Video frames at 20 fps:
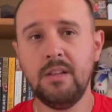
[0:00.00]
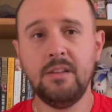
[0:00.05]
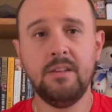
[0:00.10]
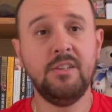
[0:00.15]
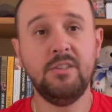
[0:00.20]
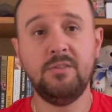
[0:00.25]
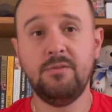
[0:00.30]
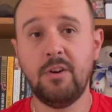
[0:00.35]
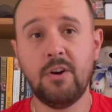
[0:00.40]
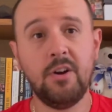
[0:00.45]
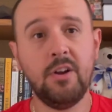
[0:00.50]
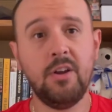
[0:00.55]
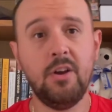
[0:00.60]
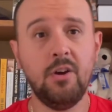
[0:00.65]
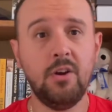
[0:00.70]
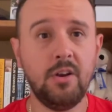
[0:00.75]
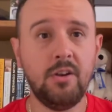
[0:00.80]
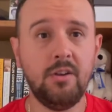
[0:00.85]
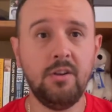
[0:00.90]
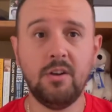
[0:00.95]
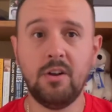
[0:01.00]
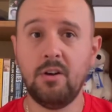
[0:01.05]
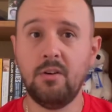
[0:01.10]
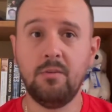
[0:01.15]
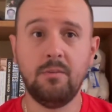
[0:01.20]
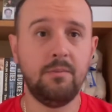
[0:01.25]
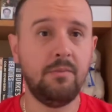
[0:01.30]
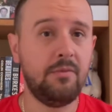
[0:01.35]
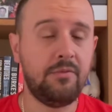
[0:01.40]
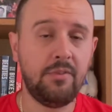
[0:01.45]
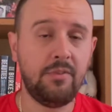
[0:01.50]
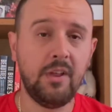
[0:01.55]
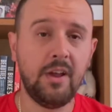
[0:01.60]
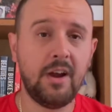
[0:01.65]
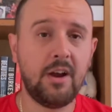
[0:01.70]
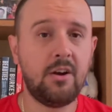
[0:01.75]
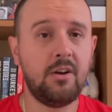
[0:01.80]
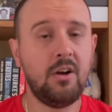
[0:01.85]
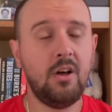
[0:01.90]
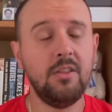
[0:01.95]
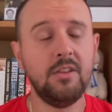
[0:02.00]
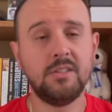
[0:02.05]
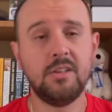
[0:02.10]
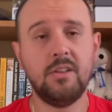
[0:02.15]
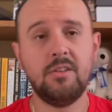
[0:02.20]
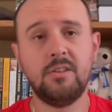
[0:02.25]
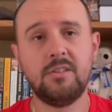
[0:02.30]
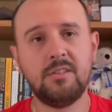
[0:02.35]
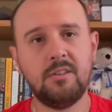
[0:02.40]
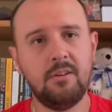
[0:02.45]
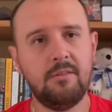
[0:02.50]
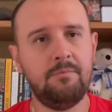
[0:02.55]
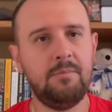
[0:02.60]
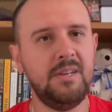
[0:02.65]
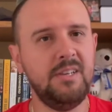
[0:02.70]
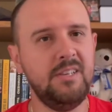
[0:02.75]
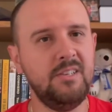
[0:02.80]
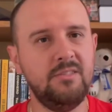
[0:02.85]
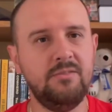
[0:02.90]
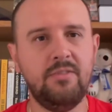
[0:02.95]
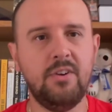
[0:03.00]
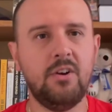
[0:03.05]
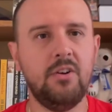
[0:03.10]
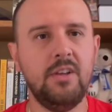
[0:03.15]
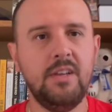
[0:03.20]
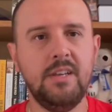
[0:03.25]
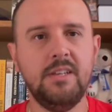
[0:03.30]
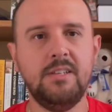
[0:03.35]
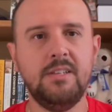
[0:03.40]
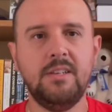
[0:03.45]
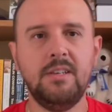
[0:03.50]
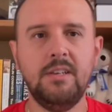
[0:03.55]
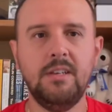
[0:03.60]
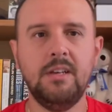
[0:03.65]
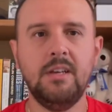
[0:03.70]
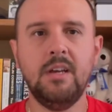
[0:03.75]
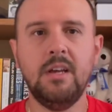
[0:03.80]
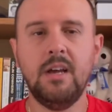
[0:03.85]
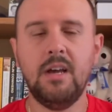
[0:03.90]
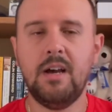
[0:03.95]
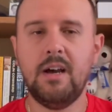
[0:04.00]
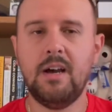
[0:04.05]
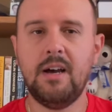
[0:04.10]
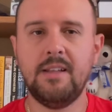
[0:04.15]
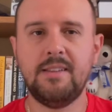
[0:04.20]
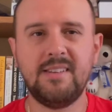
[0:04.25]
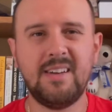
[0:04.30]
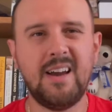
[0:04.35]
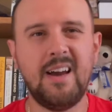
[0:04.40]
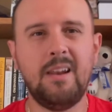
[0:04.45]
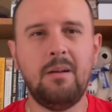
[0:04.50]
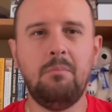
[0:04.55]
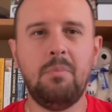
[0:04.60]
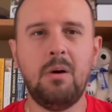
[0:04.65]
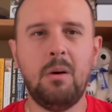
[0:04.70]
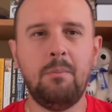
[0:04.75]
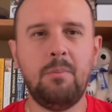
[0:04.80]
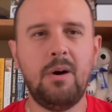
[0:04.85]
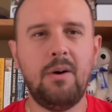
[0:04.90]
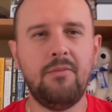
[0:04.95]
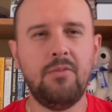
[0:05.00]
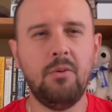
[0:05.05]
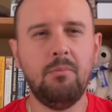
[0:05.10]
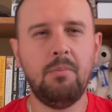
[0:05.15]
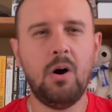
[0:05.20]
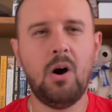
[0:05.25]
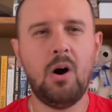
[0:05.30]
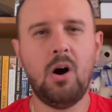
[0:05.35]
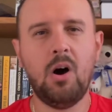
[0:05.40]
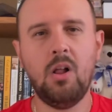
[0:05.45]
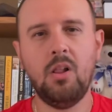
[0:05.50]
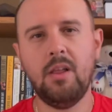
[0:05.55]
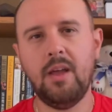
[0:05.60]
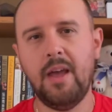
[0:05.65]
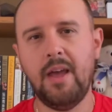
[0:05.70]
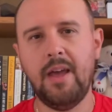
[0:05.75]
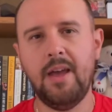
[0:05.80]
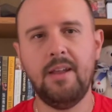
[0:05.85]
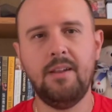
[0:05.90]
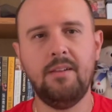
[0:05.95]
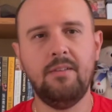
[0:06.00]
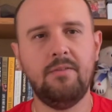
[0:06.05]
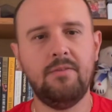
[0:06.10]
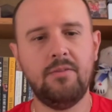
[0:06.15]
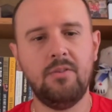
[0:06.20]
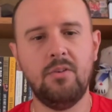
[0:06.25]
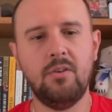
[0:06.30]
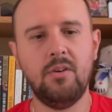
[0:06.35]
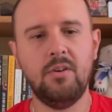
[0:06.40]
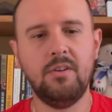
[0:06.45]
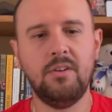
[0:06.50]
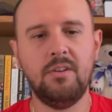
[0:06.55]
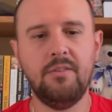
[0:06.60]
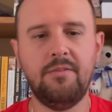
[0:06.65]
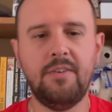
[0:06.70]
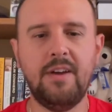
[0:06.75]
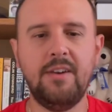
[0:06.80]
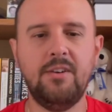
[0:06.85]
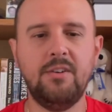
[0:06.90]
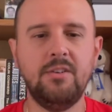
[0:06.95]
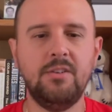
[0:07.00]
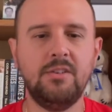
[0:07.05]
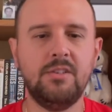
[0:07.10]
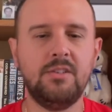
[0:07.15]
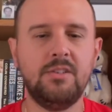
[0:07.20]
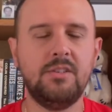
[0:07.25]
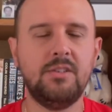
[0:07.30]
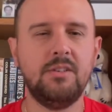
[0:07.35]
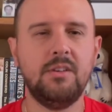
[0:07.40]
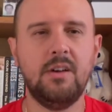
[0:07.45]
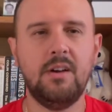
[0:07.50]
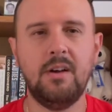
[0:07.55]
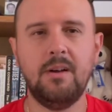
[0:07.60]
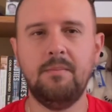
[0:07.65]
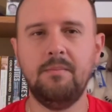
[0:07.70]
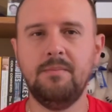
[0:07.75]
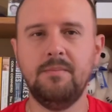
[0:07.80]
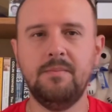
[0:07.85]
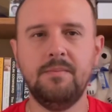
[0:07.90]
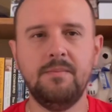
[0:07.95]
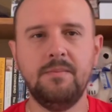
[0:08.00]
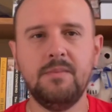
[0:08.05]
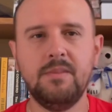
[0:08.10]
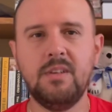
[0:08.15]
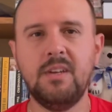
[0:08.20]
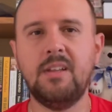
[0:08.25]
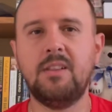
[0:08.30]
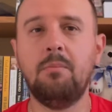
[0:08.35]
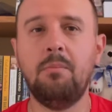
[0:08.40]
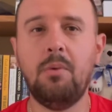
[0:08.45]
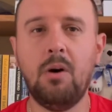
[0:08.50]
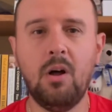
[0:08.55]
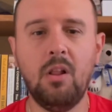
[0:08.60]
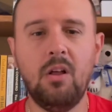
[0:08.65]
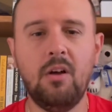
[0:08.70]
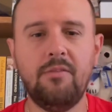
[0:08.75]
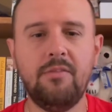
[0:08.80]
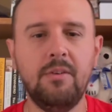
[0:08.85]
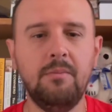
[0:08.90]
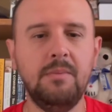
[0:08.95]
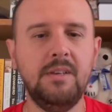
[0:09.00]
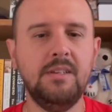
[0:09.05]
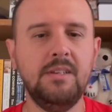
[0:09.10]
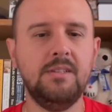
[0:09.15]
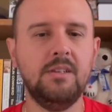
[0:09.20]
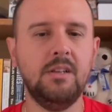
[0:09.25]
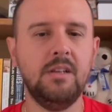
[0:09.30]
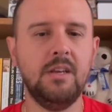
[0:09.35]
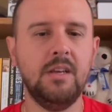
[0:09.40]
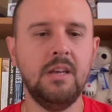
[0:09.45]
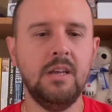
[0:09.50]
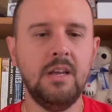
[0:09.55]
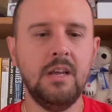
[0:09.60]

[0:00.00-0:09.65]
he's very good, you know, flair and all this other stuff, but he's very easy uh, to kind of bump off the ball and for defenders um, to get the ball off him easily.